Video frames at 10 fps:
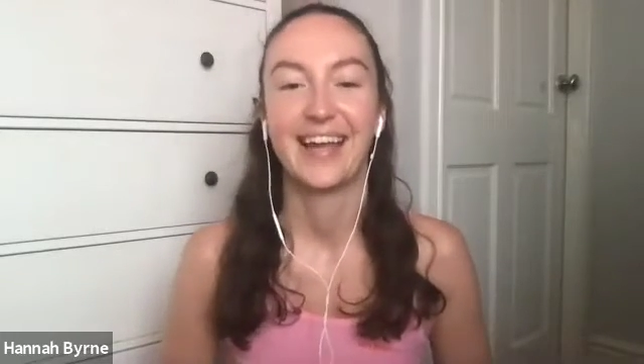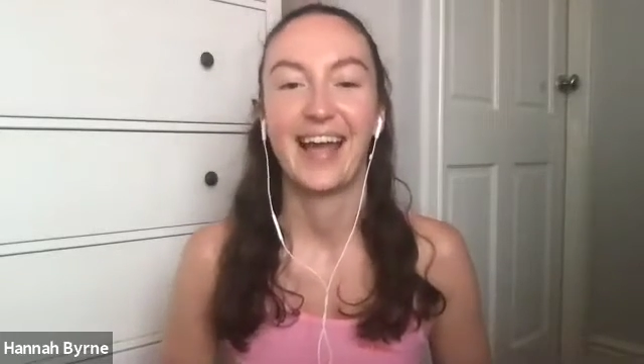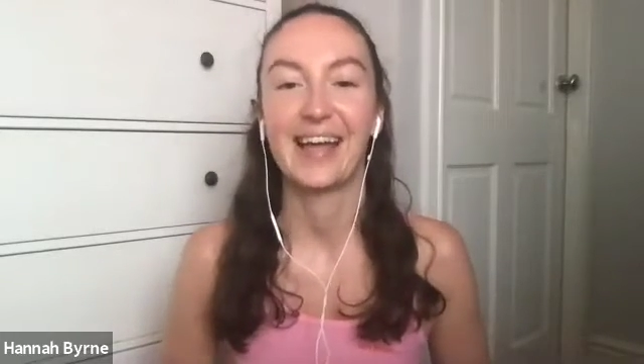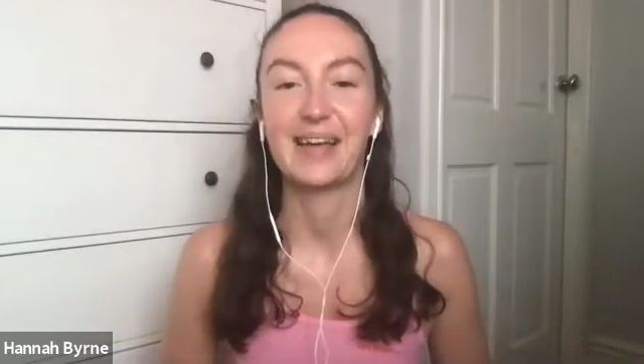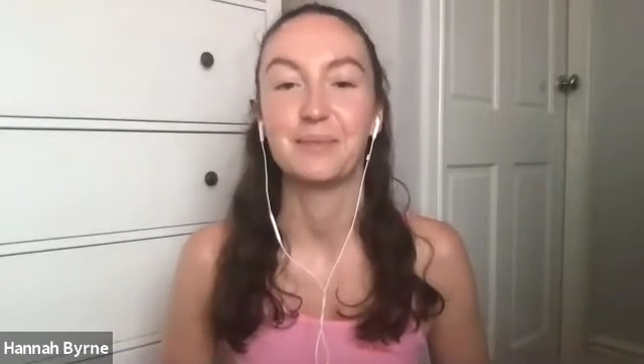
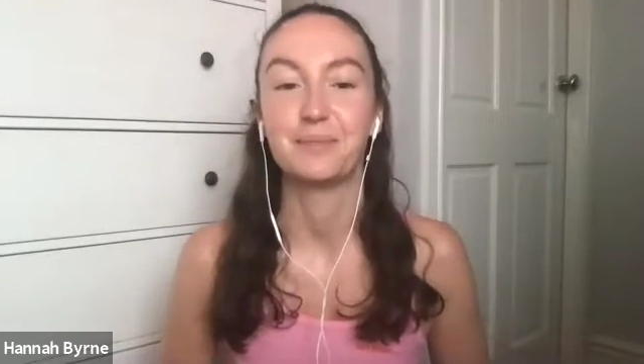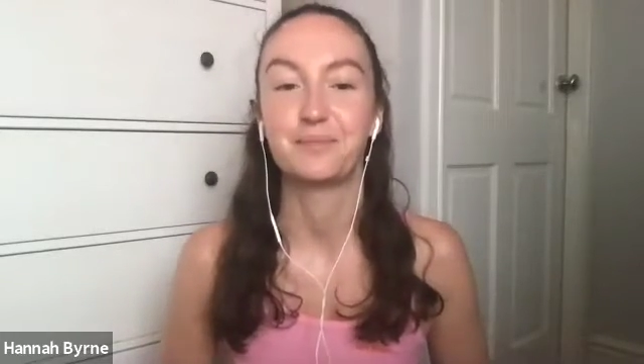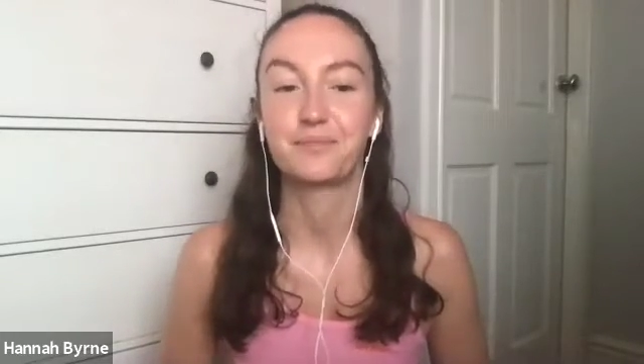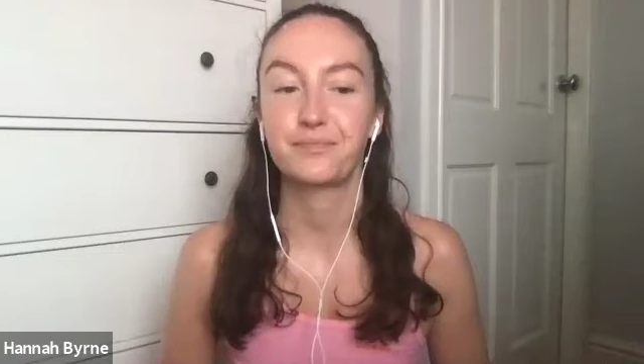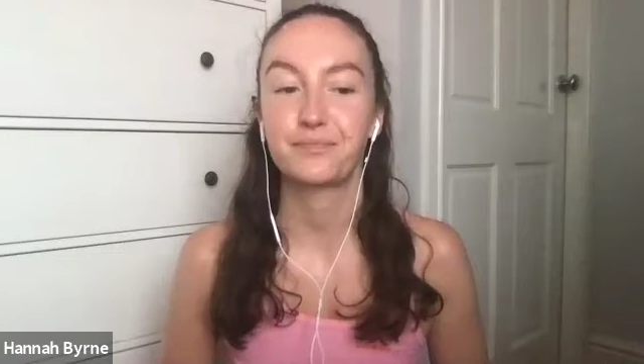
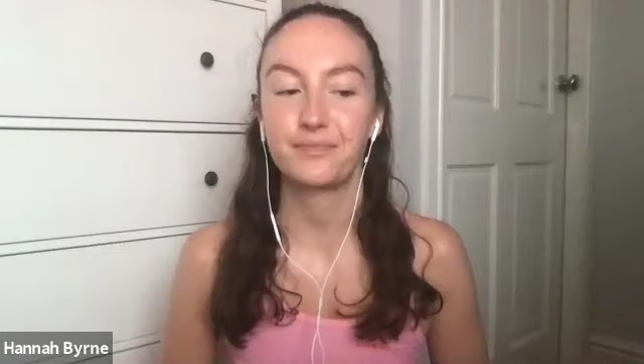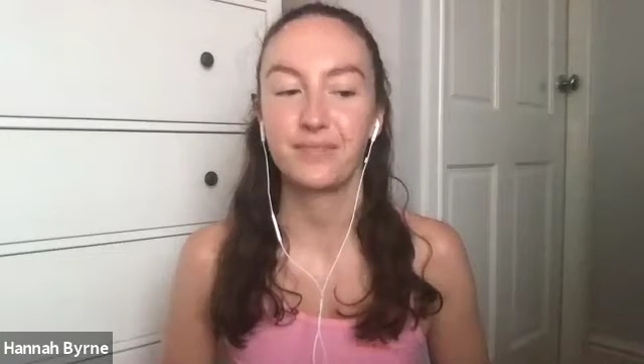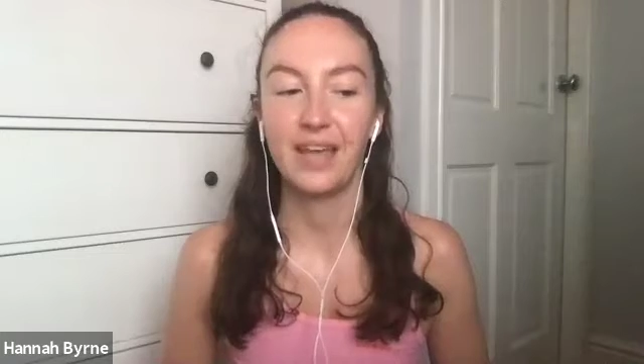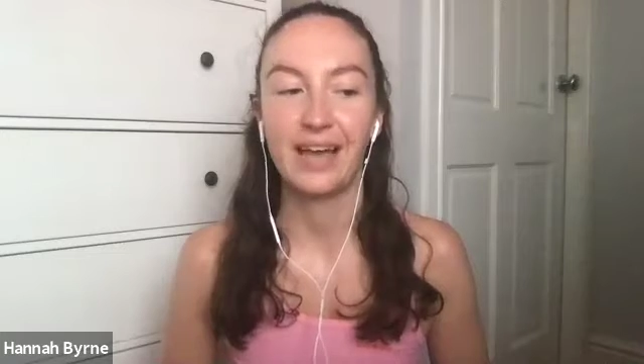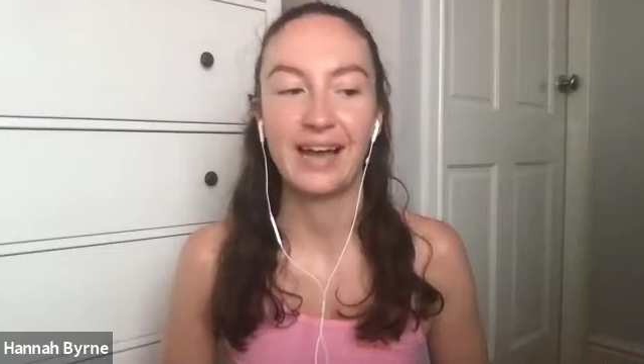
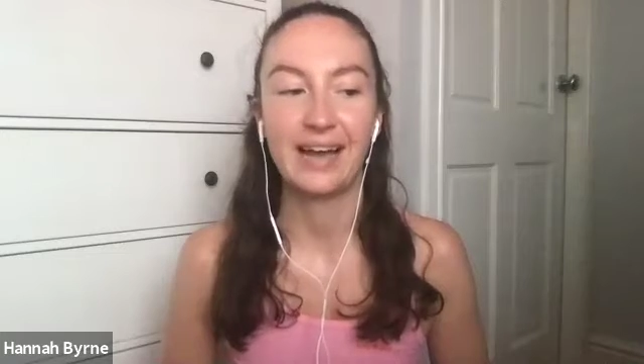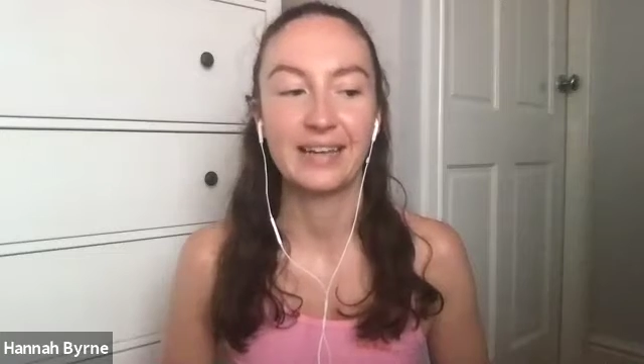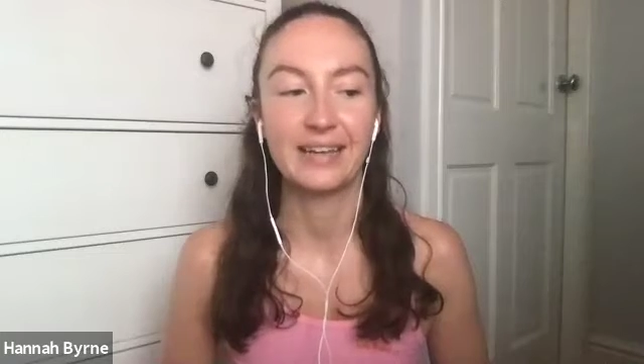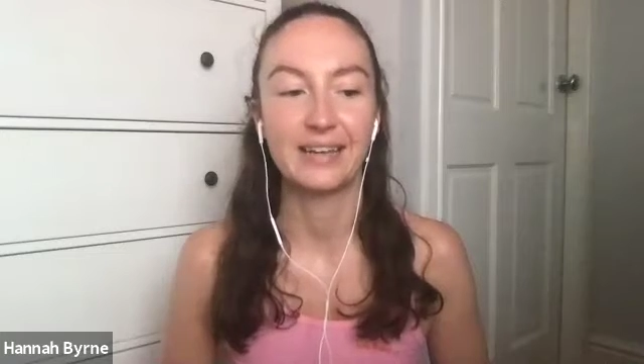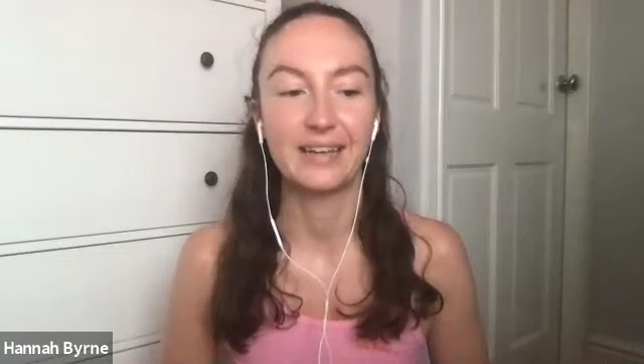I